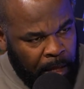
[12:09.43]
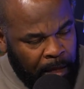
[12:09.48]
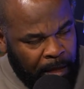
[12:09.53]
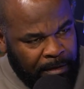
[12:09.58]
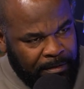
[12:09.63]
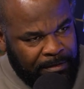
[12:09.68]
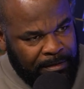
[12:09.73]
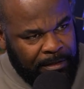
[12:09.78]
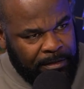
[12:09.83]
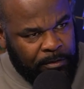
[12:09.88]

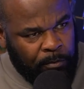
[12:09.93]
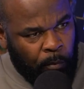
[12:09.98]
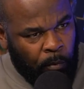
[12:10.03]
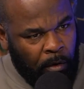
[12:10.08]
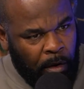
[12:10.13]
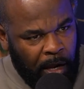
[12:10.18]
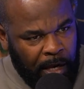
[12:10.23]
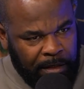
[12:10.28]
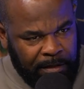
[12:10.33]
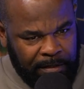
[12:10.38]
Because it's
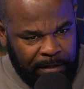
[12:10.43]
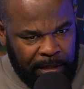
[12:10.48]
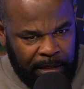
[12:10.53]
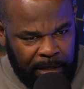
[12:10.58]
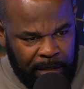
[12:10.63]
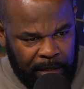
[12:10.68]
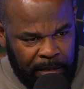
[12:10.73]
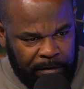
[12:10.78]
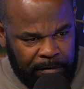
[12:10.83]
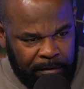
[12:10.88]
one to
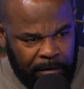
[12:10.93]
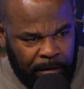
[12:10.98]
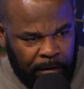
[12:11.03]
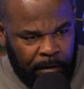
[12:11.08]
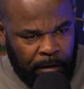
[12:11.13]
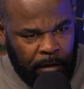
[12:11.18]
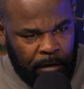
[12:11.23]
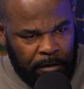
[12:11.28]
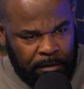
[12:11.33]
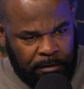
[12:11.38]
get it to
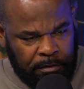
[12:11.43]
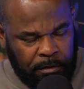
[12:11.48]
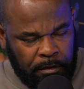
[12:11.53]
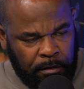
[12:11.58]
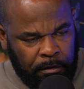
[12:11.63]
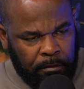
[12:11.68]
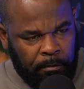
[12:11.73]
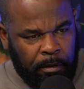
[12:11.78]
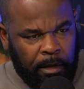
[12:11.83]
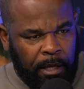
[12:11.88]
look a
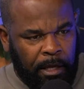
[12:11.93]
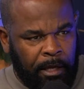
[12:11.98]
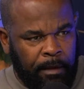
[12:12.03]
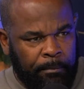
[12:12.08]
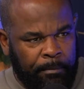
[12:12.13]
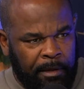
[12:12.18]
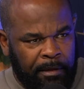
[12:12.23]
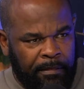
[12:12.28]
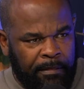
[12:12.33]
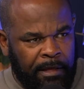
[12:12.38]
certain way,
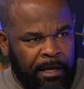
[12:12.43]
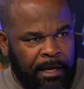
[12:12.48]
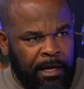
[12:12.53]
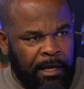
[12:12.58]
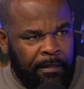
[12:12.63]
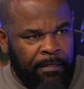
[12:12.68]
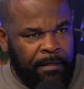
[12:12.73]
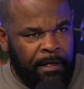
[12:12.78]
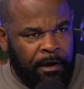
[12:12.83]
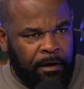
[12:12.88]
but
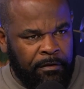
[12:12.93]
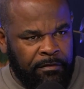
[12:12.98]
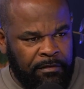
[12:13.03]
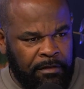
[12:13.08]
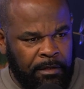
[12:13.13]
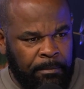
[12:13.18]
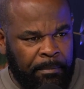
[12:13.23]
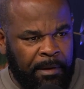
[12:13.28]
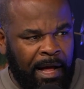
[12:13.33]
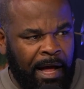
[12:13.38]
then there's
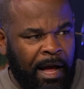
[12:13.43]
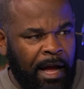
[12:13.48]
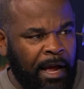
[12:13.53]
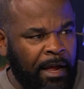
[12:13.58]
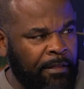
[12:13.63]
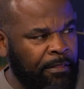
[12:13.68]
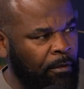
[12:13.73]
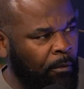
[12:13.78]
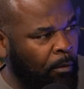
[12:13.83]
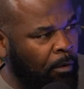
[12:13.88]
the
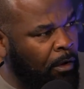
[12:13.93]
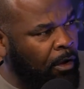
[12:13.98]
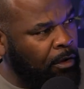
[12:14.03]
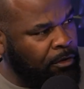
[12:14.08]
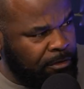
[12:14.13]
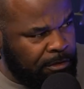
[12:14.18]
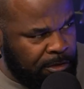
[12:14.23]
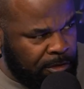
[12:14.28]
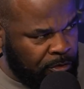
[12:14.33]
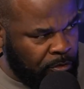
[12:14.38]
behind the
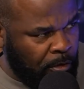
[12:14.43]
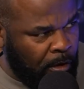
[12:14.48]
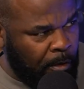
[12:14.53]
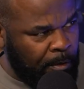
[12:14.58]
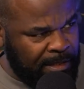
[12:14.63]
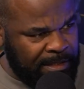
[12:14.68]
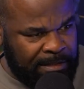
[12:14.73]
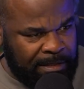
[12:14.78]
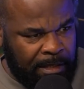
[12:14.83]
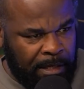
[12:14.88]
walls, as you
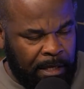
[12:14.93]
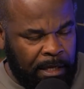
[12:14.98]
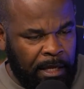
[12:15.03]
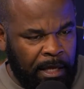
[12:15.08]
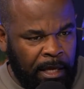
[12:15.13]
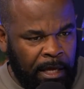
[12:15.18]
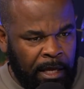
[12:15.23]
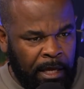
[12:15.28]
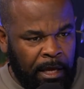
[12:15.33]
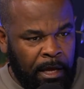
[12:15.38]
always say.
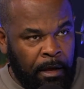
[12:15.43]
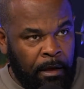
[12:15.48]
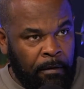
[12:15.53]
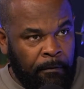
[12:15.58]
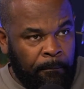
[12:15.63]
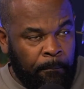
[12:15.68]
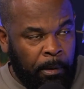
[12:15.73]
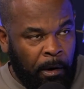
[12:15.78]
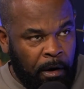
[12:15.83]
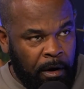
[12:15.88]

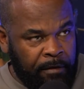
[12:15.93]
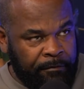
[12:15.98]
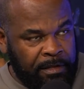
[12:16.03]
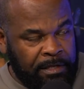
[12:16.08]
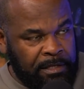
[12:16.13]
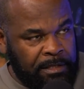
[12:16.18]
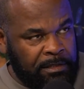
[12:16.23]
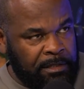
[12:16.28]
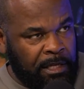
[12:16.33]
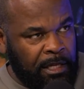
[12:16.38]
Part of
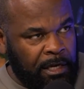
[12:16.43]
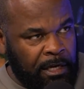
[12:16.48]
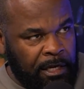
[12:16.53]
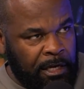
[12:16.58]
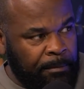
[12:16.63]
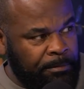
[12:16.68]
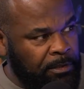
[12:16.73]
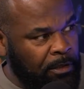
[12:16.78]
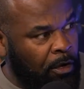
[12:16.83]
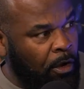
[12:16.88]
it is getting
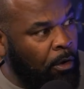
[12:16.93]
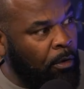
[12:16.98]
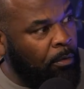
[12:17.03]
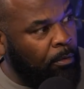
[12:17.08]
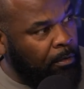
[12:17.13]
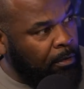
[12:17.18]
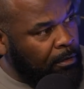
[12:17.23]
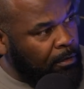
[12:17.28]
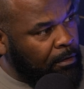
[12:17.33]
it up to code.